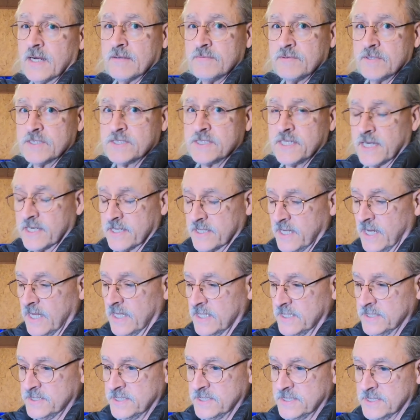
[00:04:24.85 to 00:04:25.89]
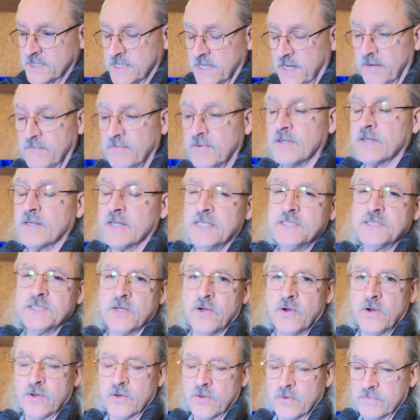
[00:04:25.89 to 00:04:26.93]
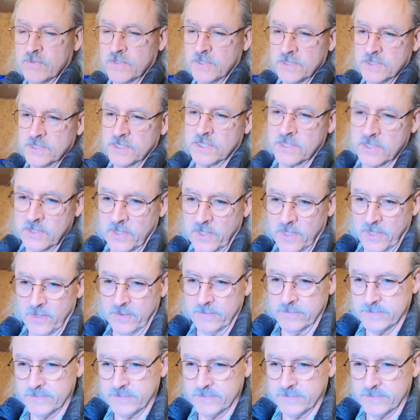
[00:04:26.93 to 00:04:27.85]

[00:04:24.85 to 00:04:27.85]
of the technology stuff. Let's go on over to the studio.